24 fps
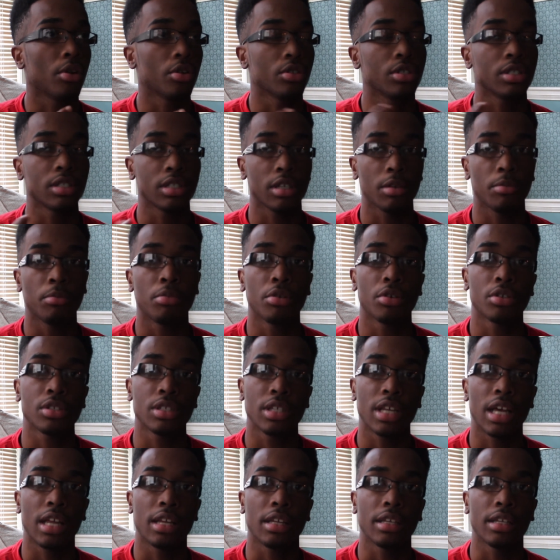some
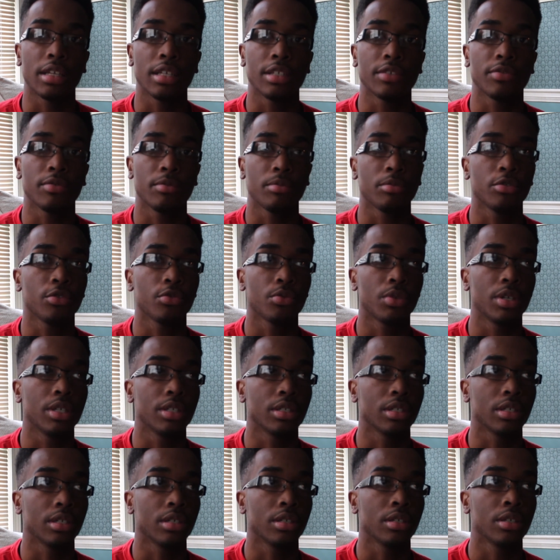personalities from
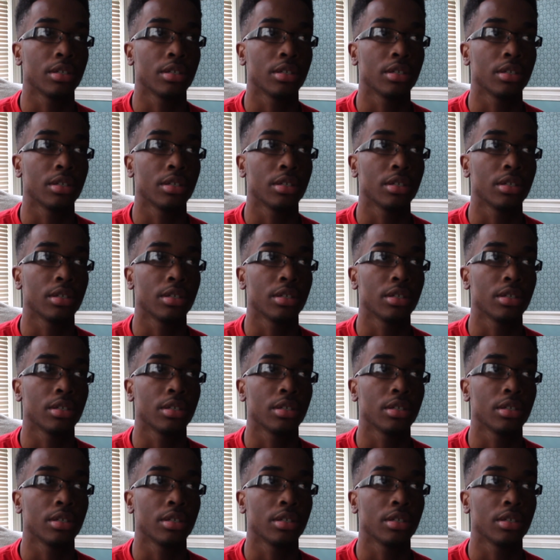Teresa.